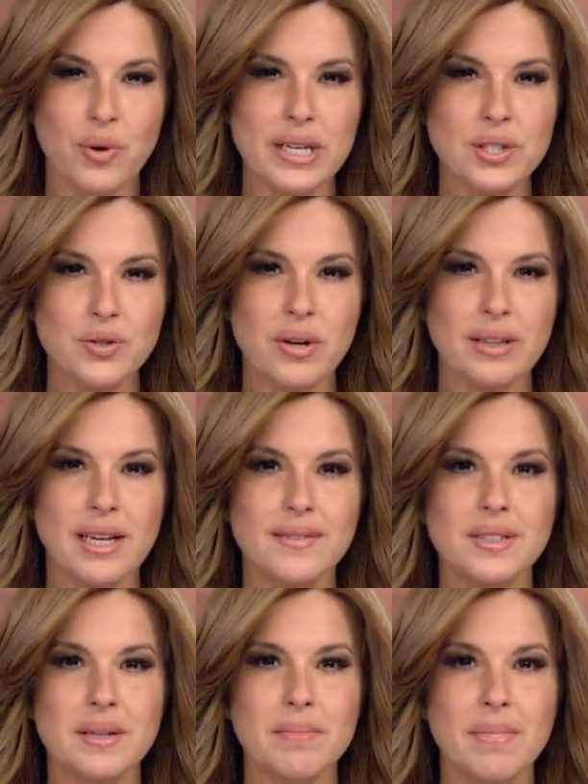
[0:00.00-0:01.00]
restaurant
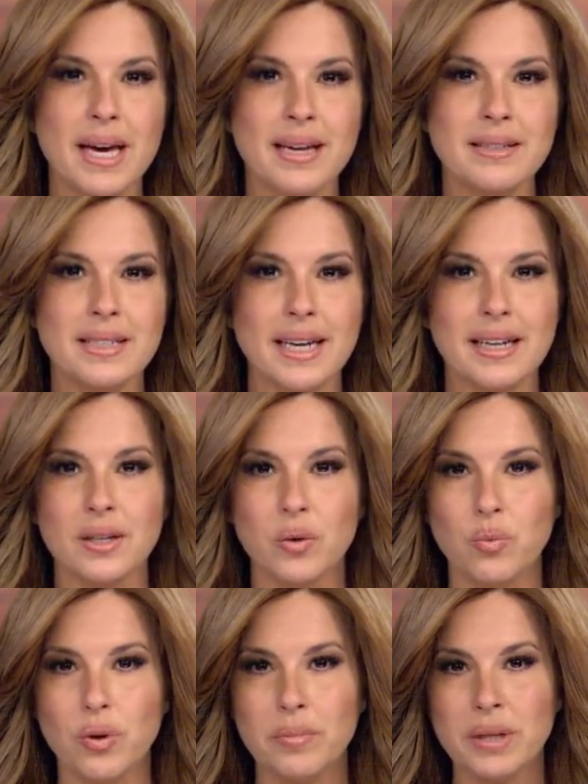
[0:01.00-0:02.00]
left a man dead and a
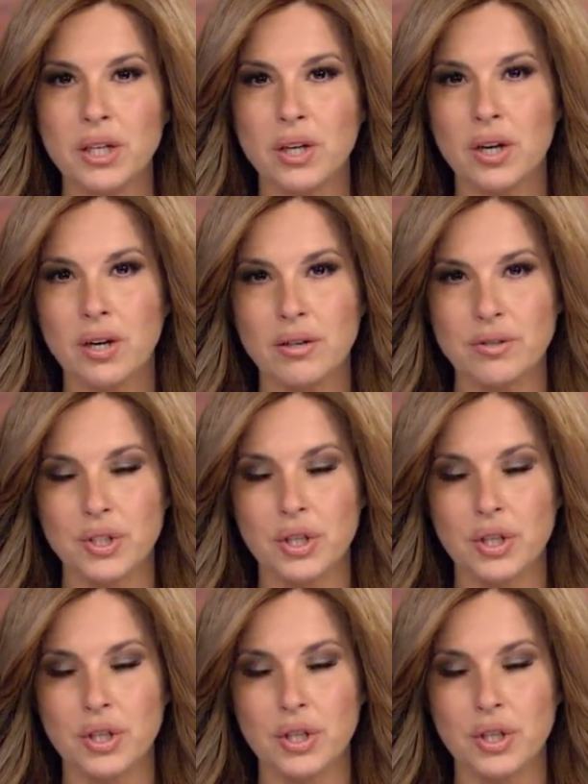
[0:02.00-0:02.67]
woman hurt.